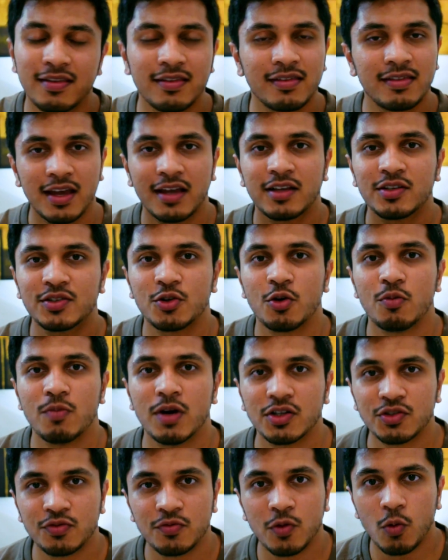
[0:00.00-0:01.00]
thanks so
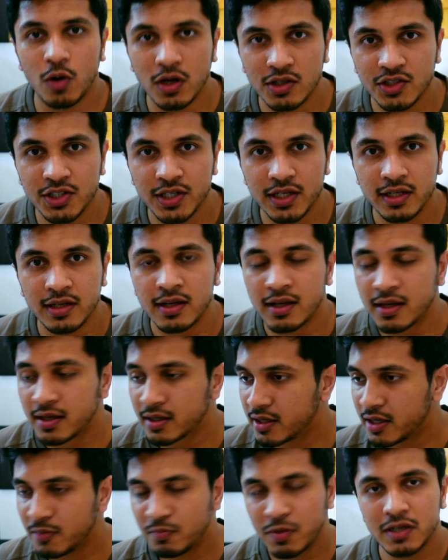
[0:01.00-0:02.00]
much for watching.
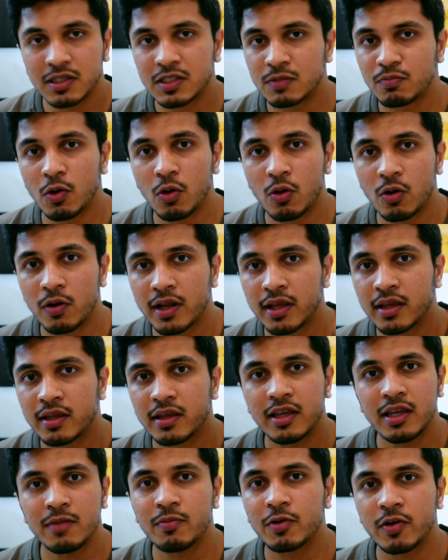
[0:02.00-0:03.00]
Keep exploring,
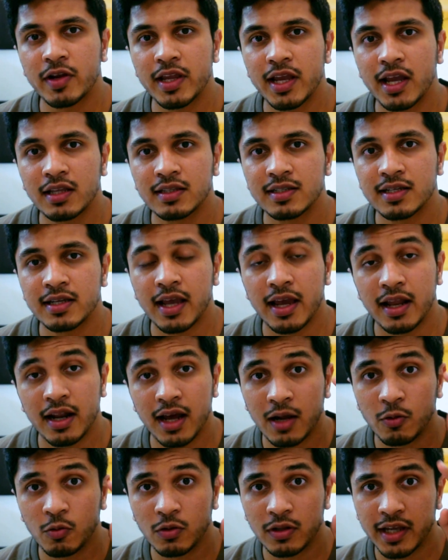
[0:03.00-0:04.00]
keep creating, and
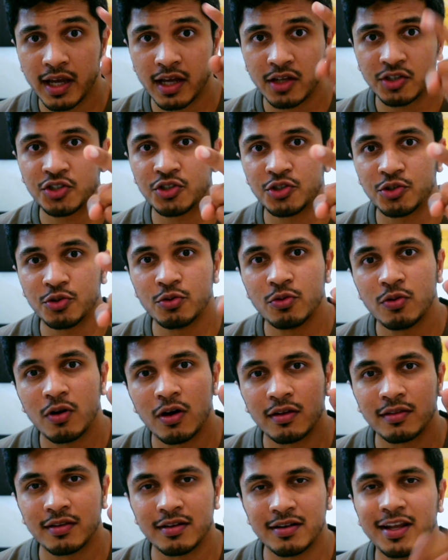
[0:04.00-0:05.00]
I will catch you
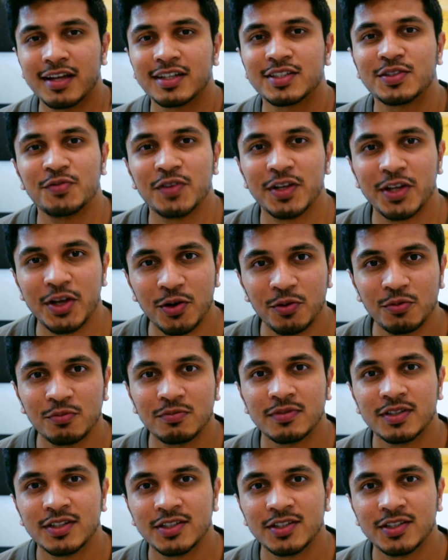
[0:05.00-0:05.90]
on the next video.